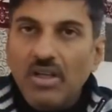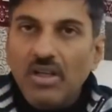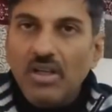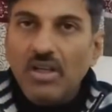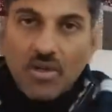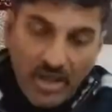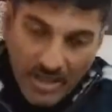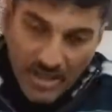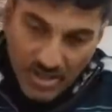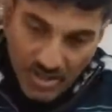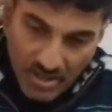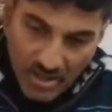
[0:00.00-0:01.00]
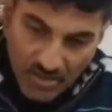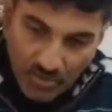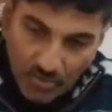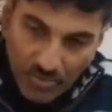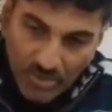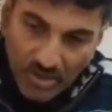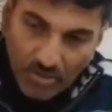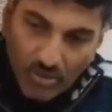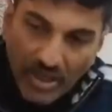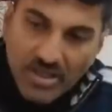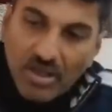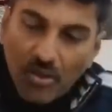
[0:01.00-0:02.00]
Connect it from the
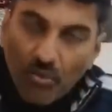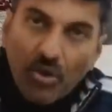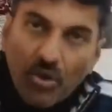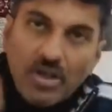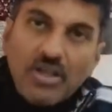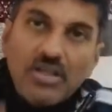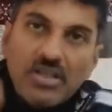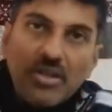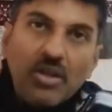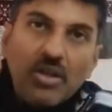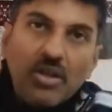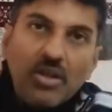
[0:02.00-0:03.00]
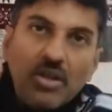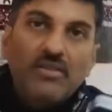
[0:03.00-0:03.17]
right now what it is required.